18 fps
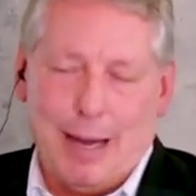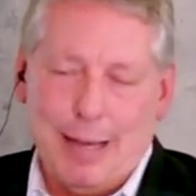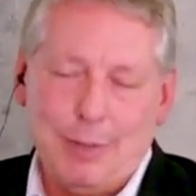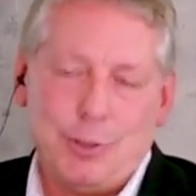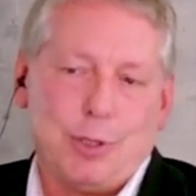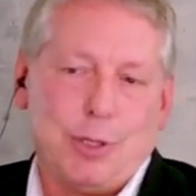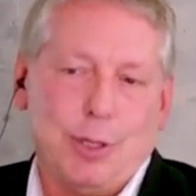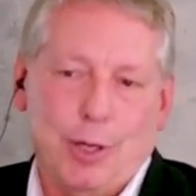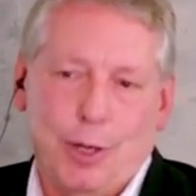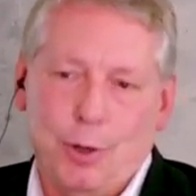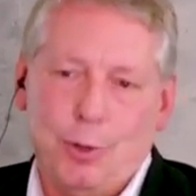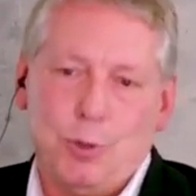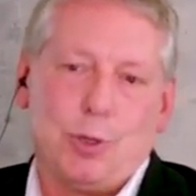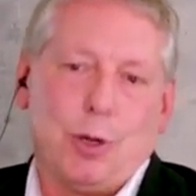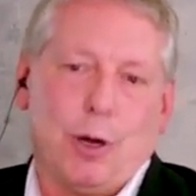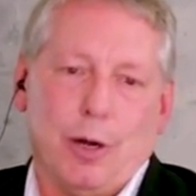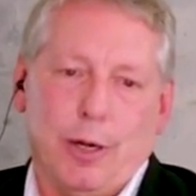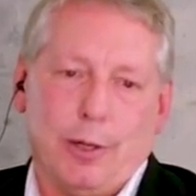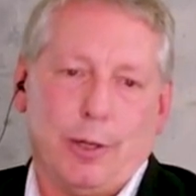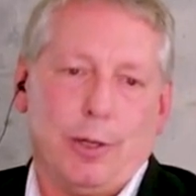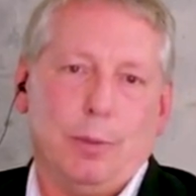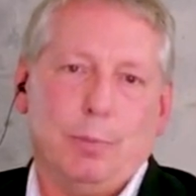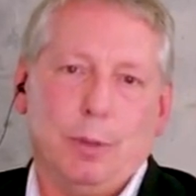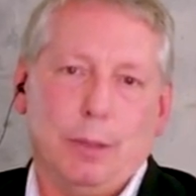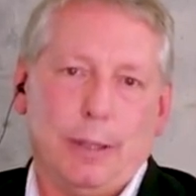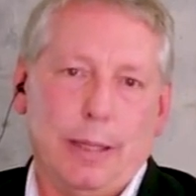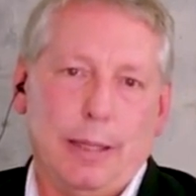ICOs
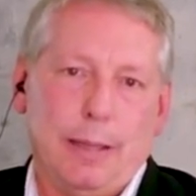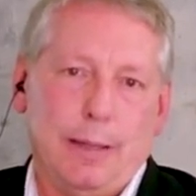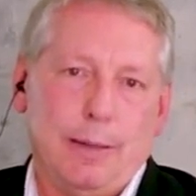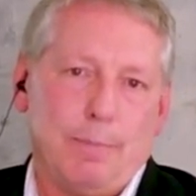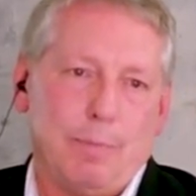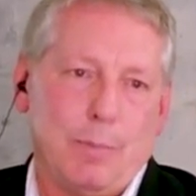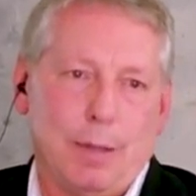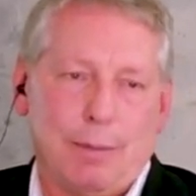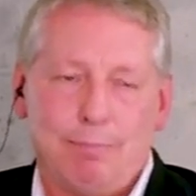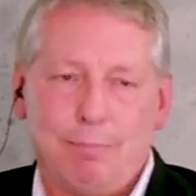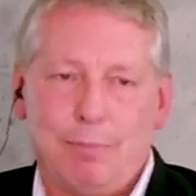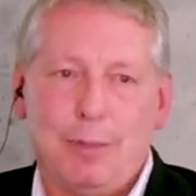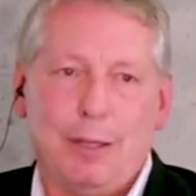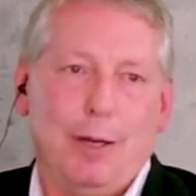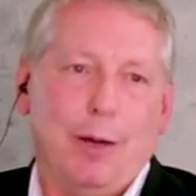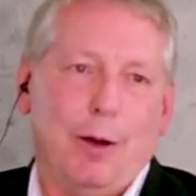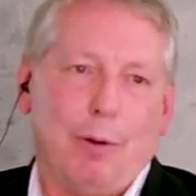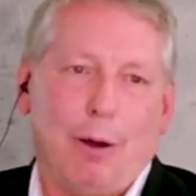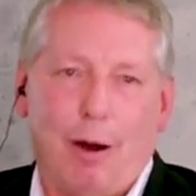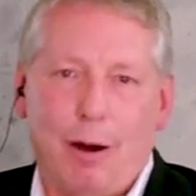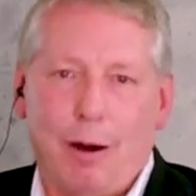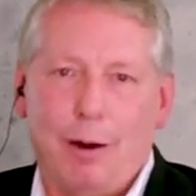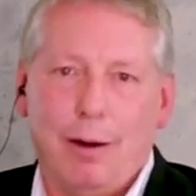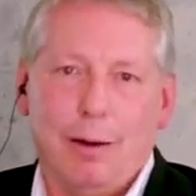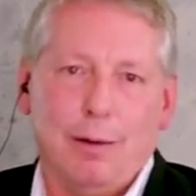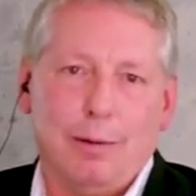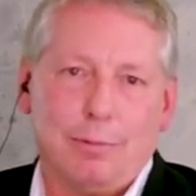arguably,
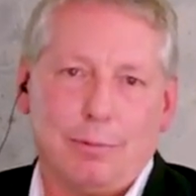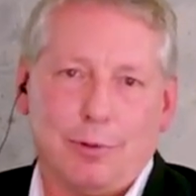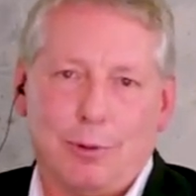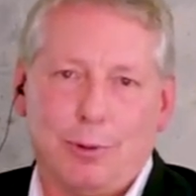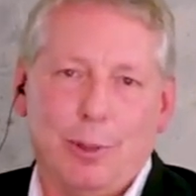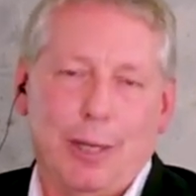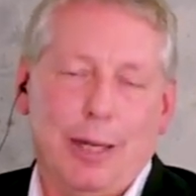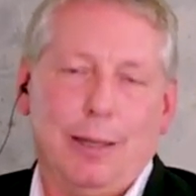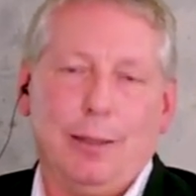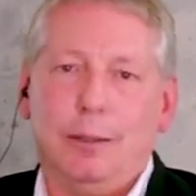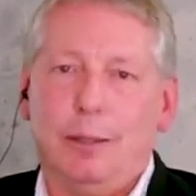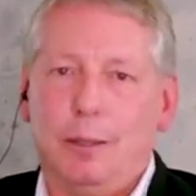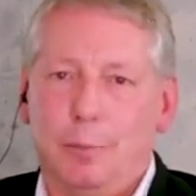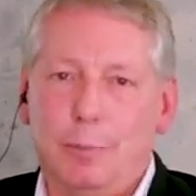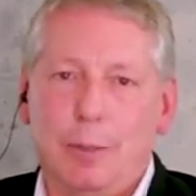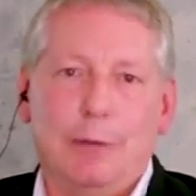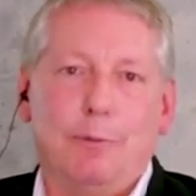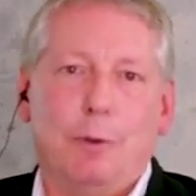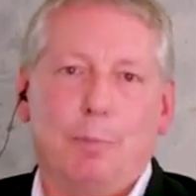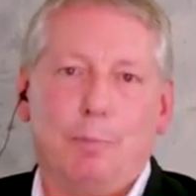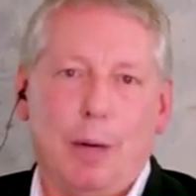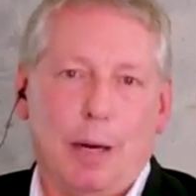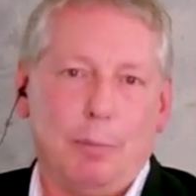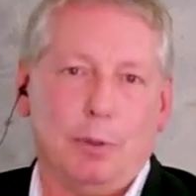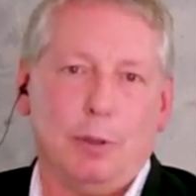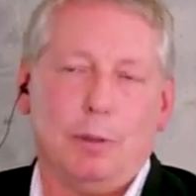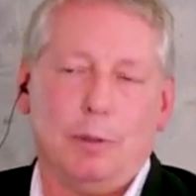are creating a little bit of a
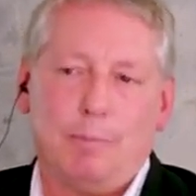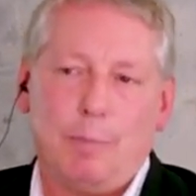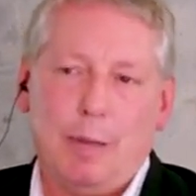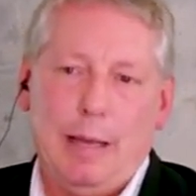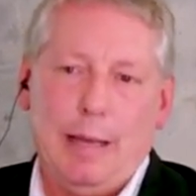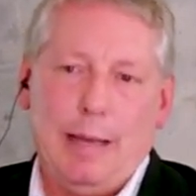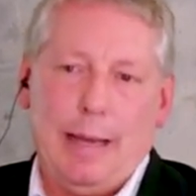bubble.